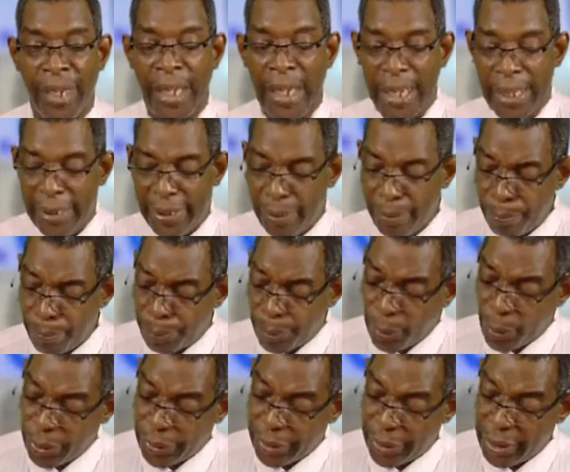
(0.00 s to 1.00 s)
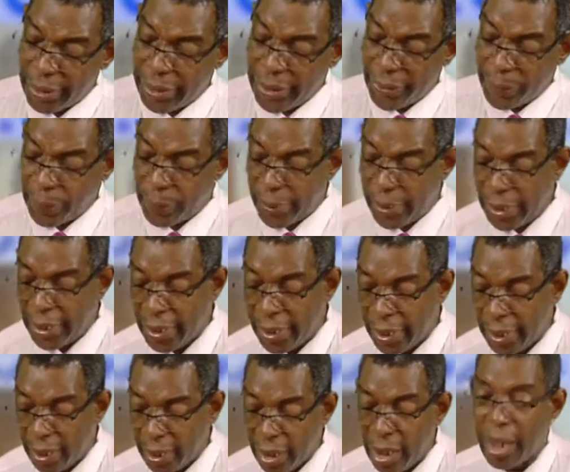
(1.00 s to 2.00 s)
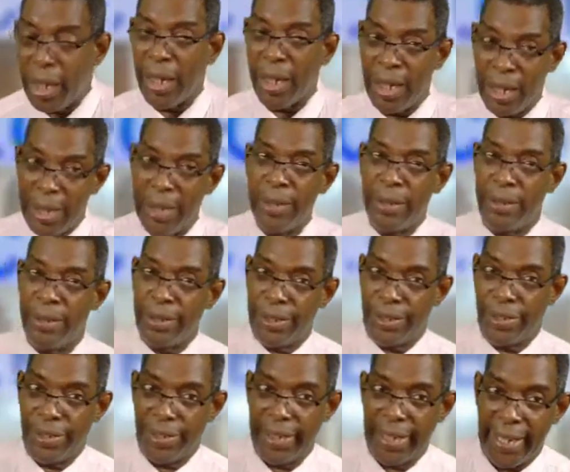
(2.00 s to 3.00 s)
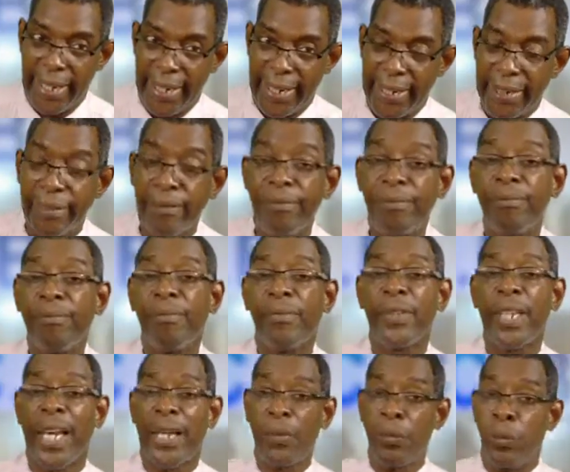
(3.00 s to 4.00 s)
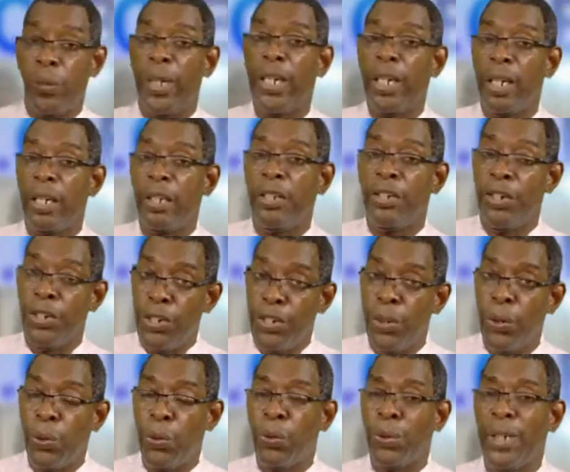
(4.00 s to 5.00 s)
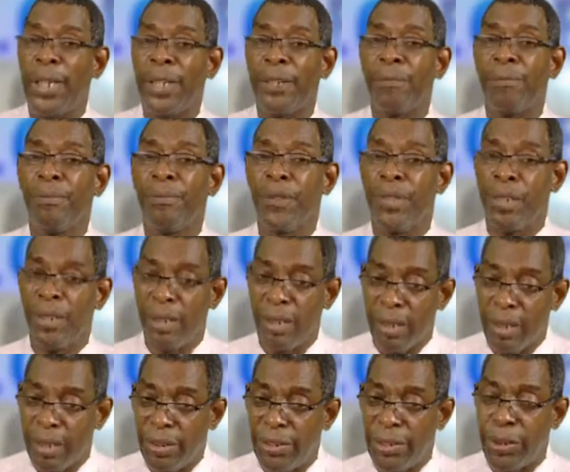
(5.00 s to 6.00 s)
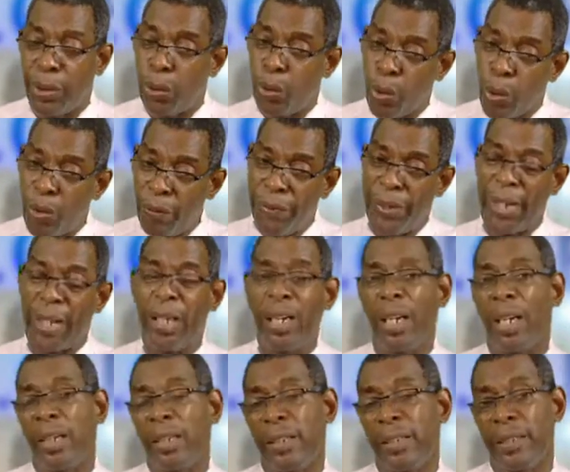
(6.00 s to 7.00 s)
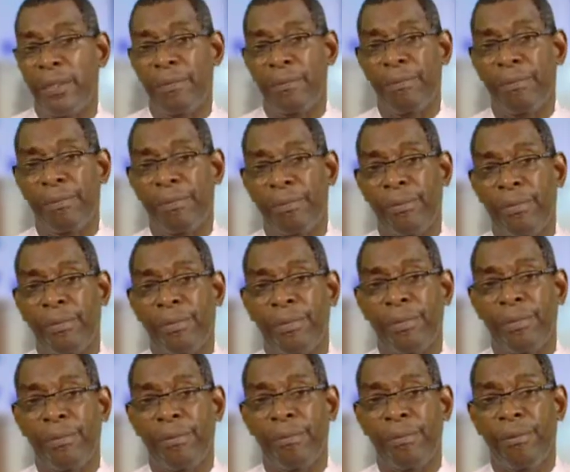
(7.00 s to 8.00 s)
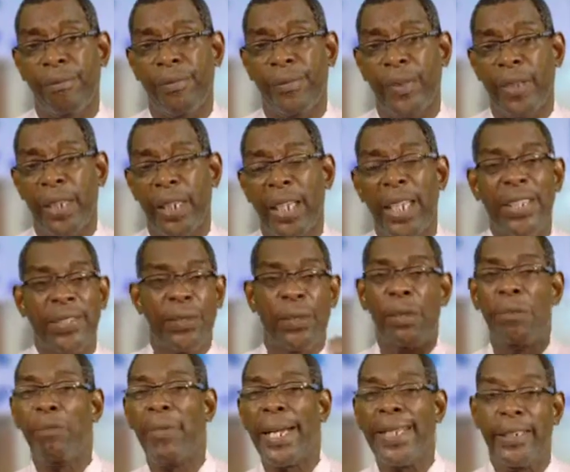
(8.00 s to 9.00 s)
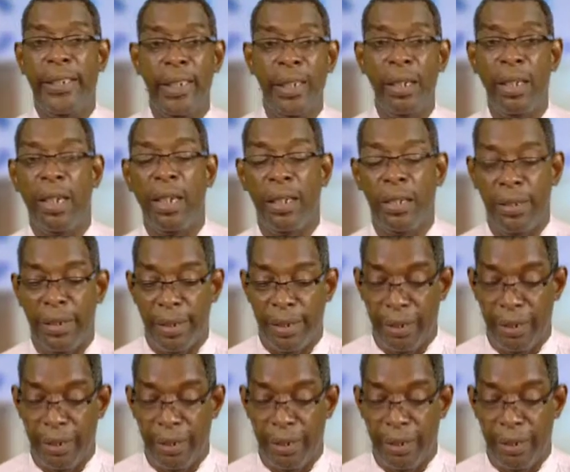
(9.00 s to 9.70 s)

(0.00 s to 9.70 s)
And it's important that we understand and we know that Jehovah God is Almighty God.